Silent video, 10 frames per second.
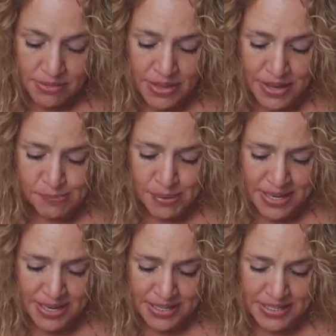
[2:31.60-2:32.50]
The
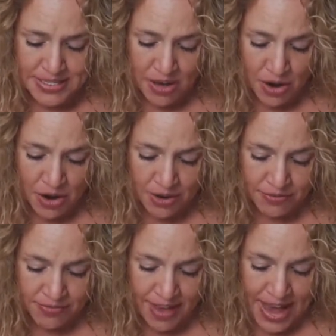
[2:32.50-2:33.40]
pigs are
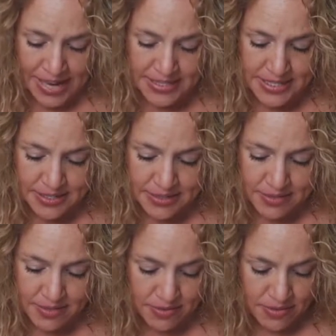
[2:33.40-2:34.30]
fat.
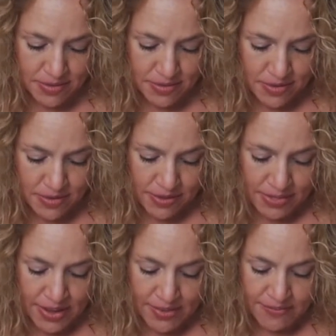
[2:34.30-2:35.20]

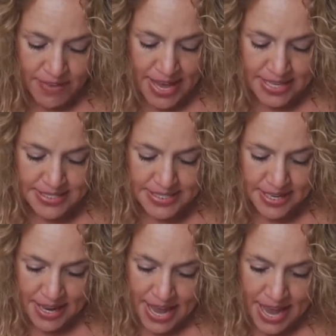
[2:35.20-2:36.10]
The
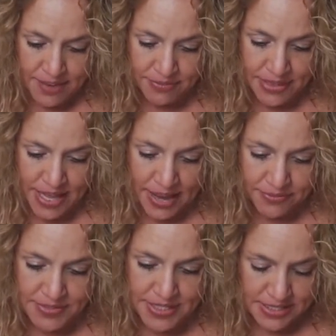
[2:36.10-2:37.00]
vets have
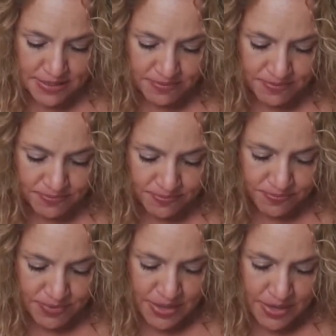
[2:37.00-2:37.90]
left.
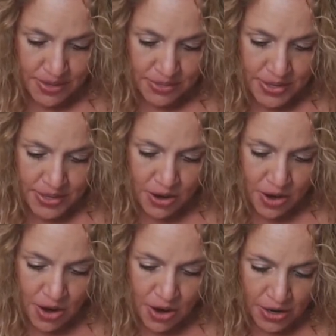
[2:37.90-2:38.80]
The
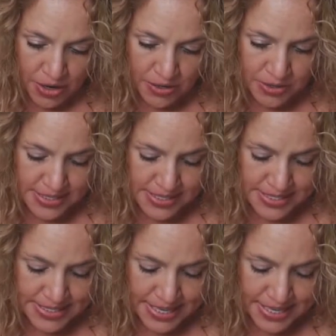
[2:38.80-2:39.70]
car
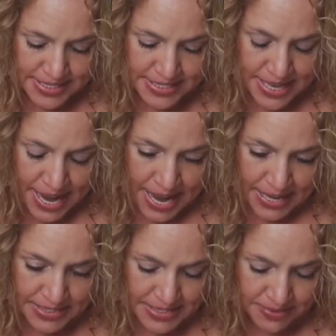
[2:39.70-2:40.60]

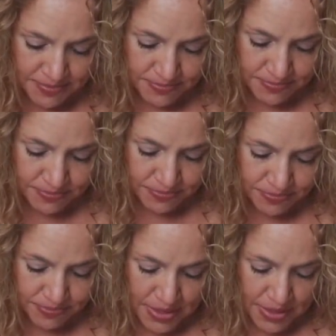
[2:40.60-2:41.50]
zigzagged.
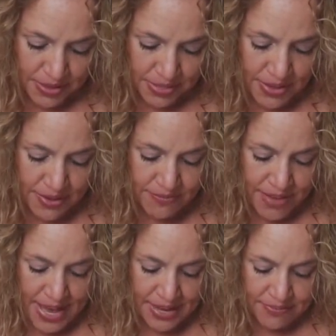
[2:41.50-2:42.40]
The
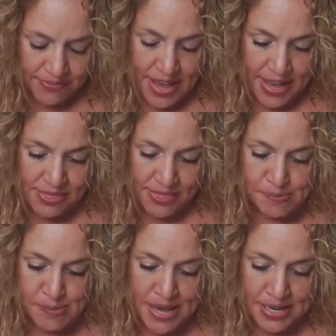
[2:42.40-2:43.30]
vet fed
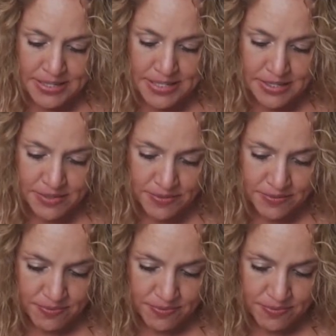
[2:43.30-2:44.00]
the mutt.